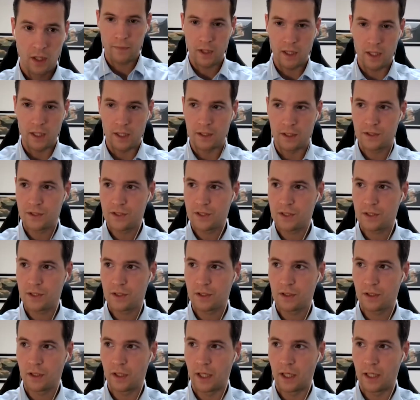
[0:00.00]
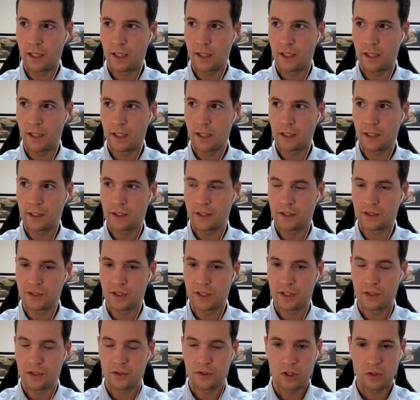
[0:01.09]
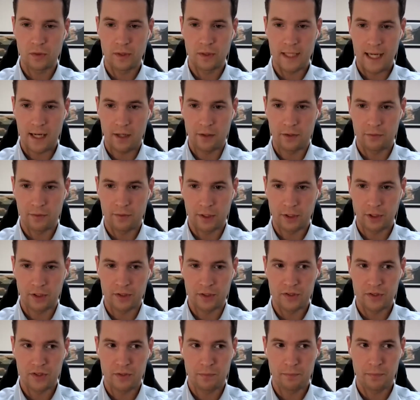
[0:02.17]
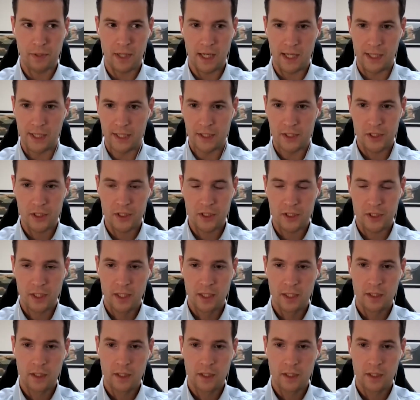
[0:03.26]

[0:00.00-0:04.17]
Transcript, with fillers: It continues to allow the Russians to punish